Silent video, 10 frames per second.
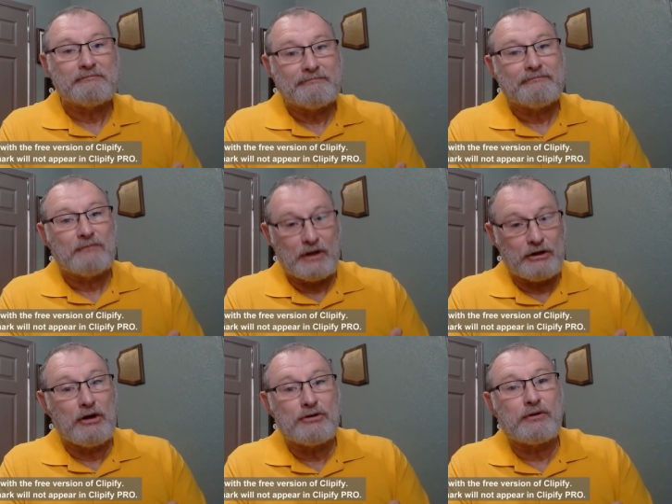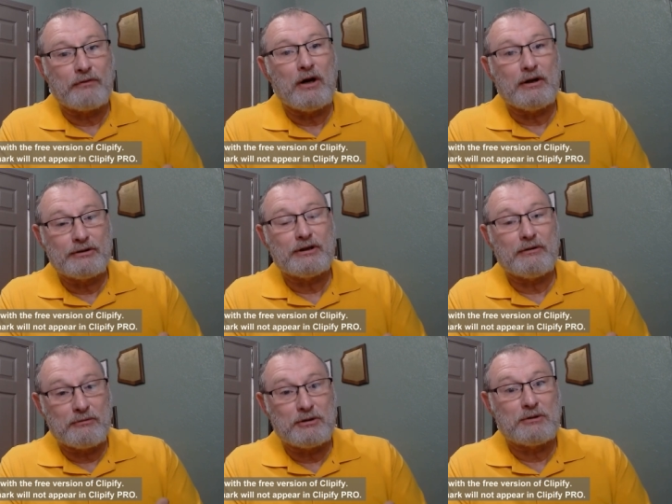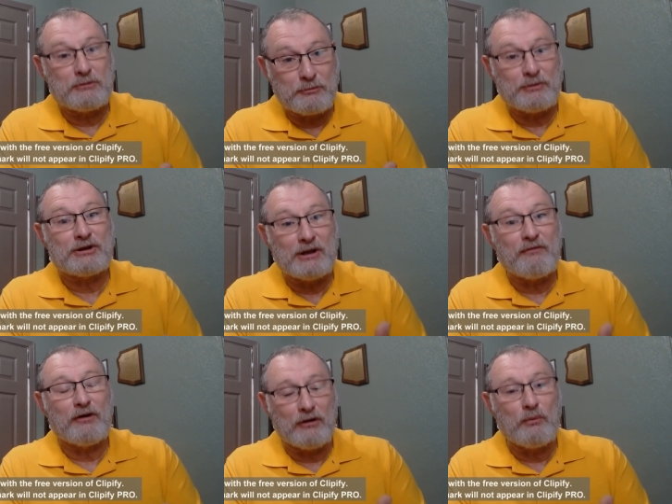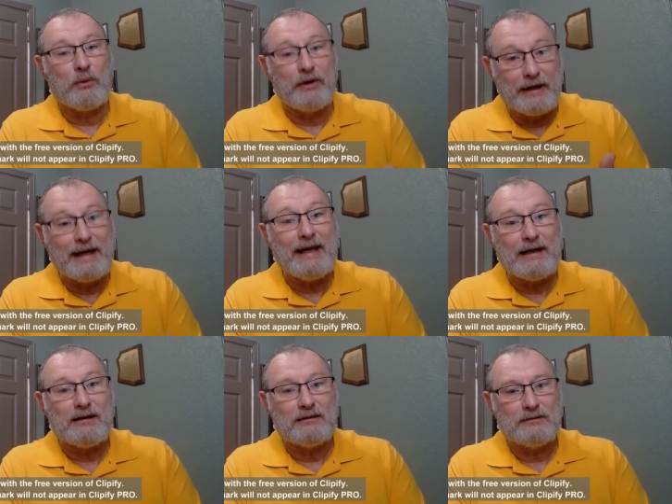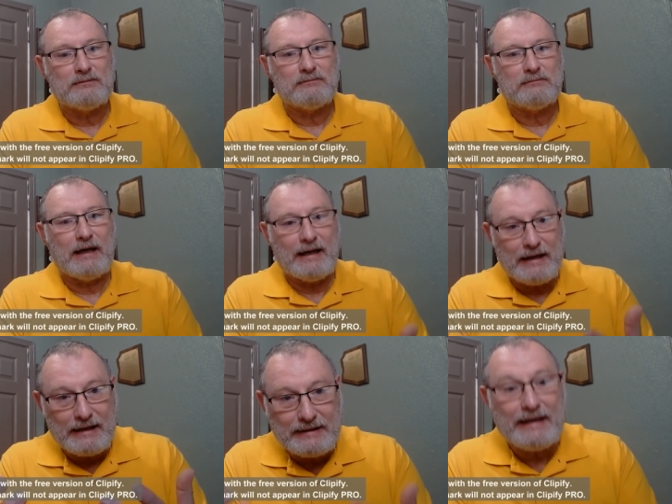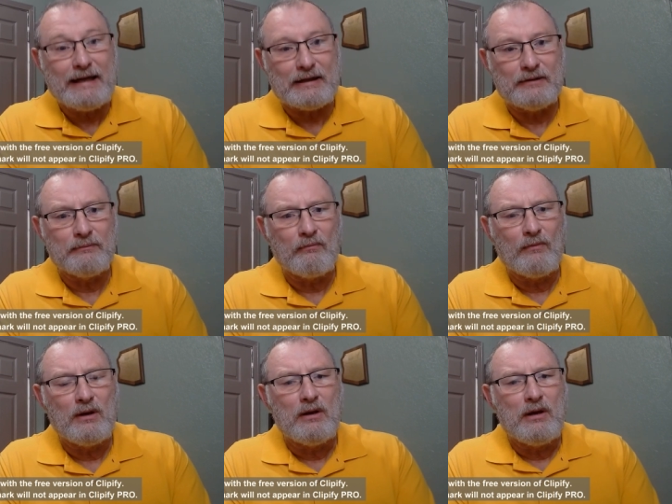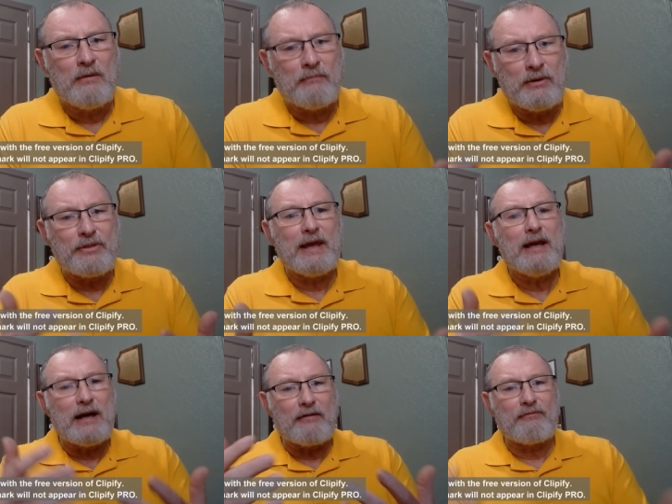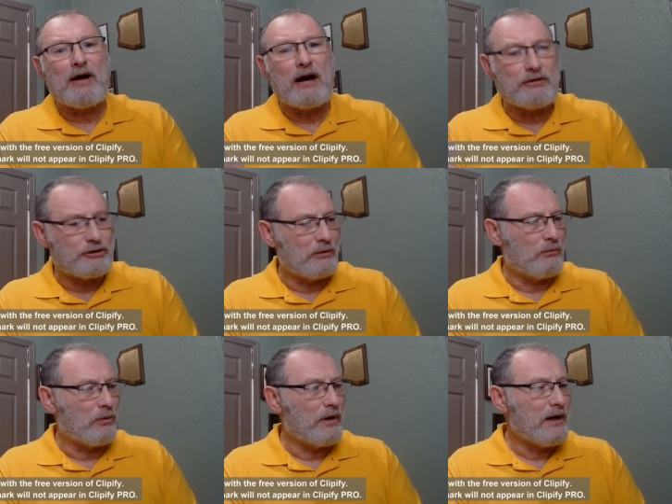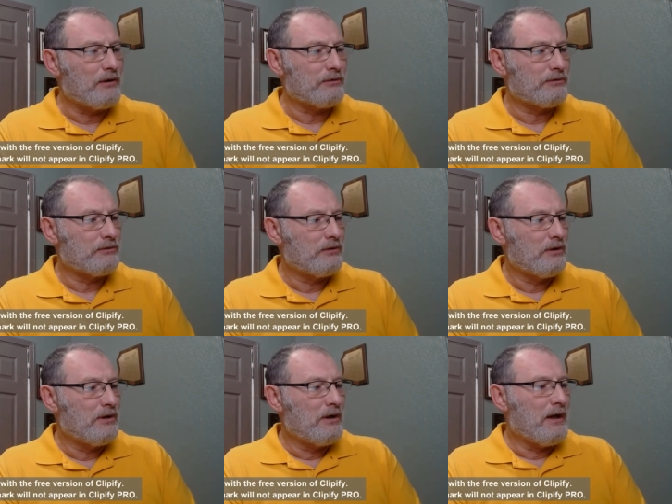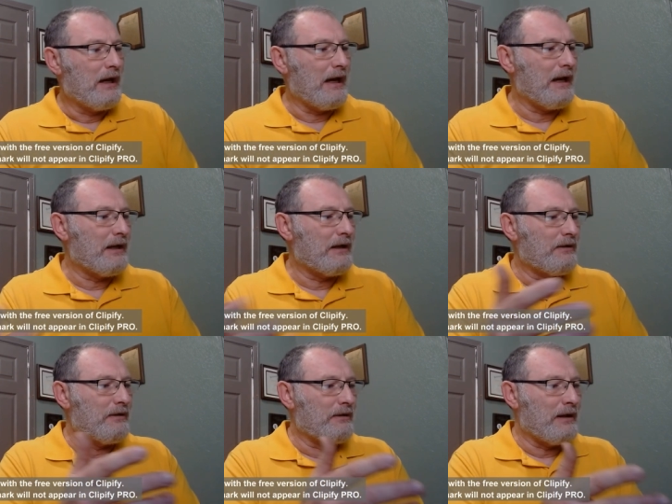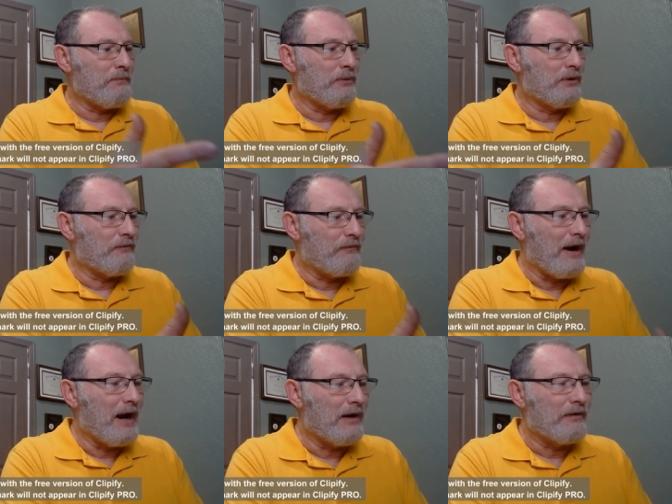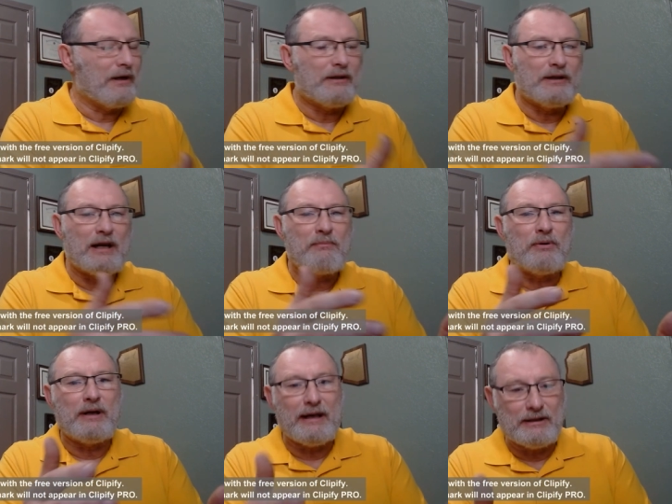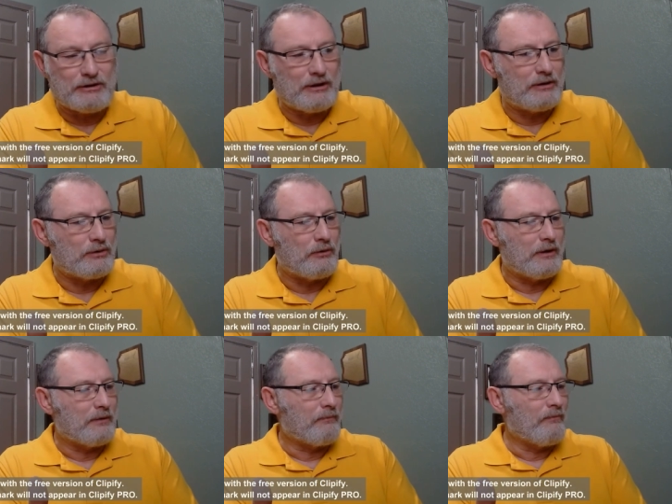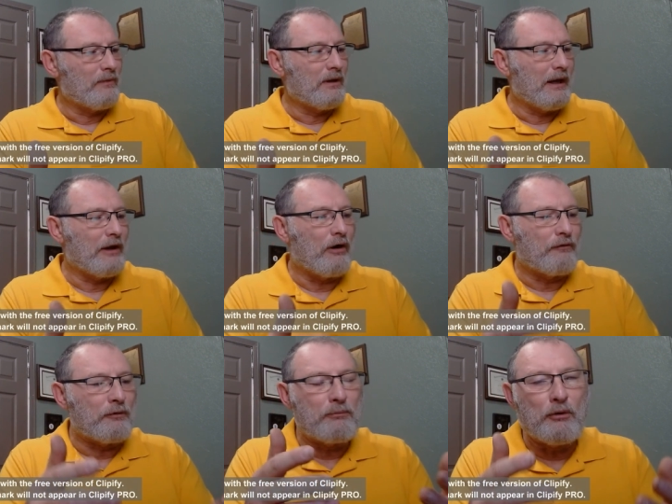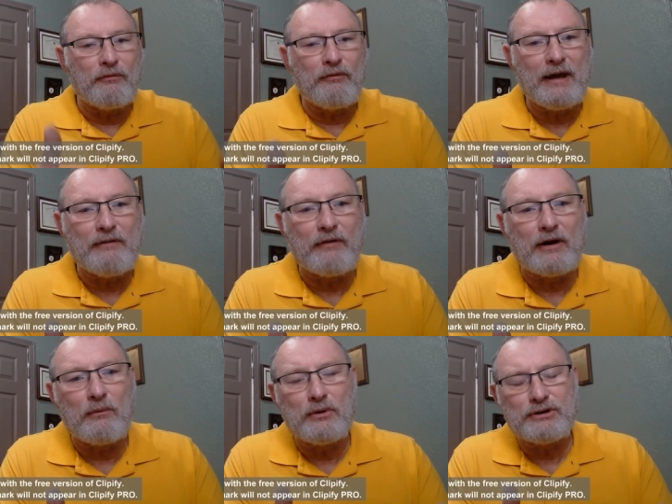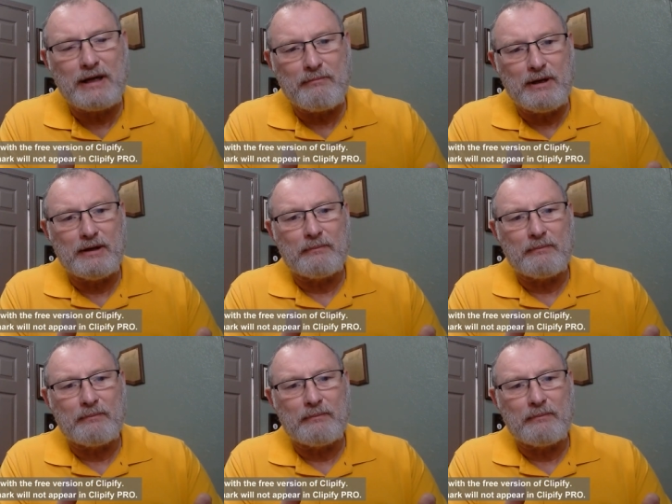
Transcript: it does if God said specifically where to get it, and He did. But they got fire somewhere else. And they put fire in it, then they put incense on it and offer profane fire. Now, what does that mean?